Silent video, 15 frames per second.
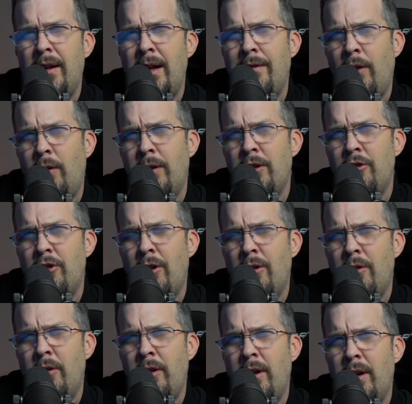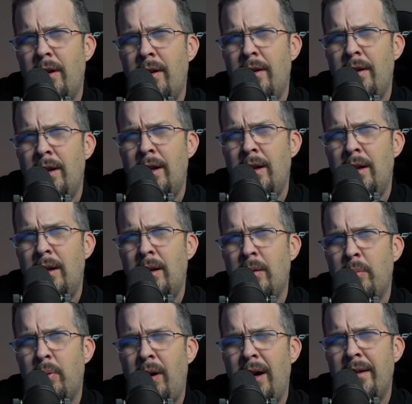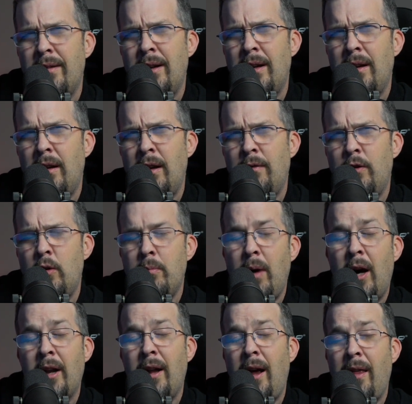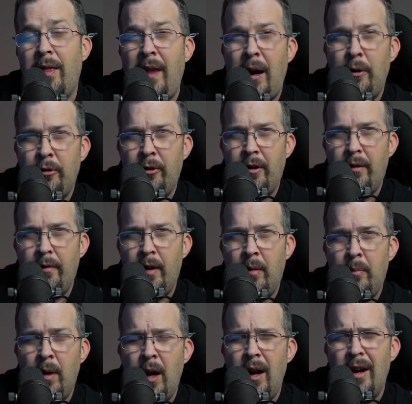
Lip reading: They've only shown the pricing if you bought 1,000 of them.